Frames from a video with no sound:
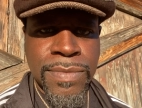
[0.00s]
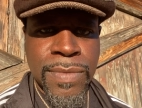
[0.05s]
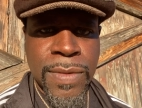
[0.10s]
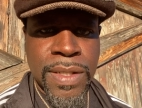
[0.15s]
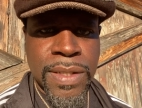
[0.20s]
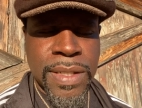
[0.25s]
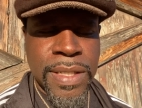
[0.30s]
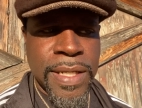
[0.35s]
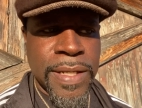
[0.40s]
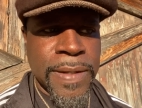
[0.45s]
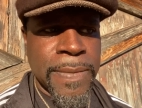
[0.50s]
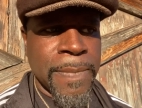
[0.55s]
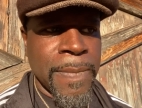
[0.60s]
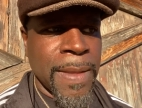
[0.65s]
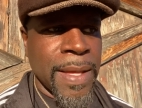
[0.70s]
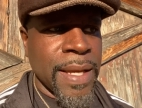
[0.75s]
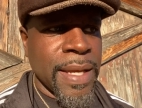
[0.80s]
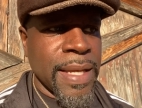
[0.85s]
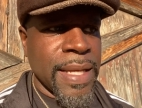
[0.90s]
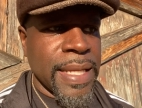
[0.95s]
See,
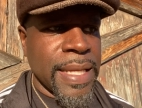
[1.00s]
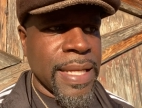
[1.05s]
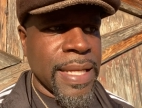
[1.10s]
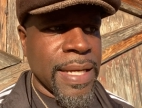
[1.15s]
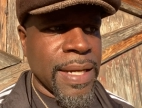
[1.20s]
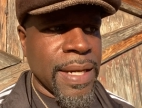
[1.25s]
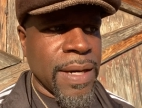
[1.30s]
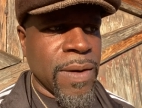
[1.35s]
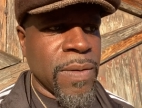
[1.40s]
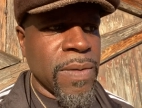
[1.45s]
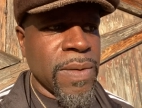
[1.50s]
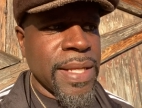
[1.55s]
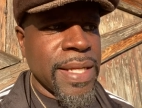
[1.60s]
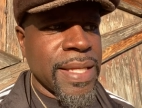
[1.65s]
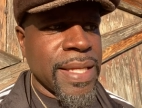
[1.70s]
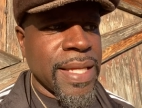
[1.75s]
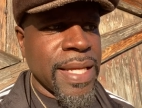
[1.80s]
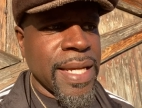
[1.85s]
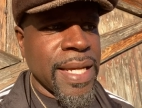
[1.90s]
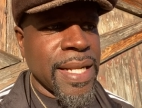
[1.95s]
the only
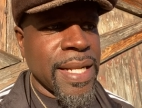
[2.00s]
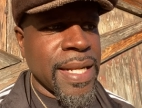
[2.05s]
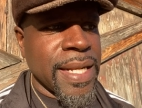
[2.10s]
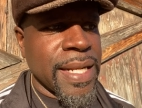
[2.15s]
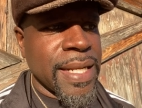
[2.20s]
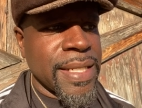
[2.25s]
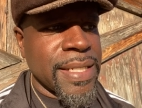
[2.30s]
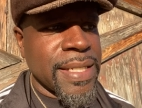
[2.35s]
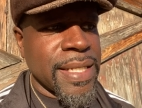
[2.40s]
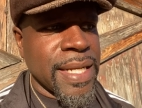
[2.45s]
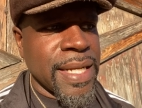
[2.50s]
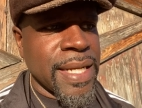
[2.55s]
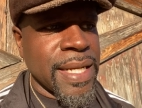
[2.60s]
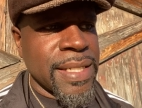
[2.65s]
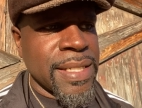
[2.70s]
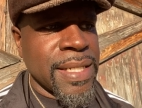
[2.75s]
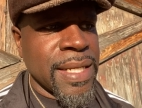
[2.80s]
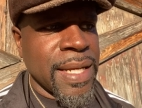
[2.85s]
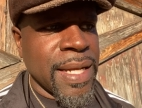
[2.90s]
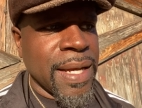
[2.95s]
thing that it
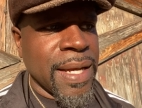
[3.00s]
says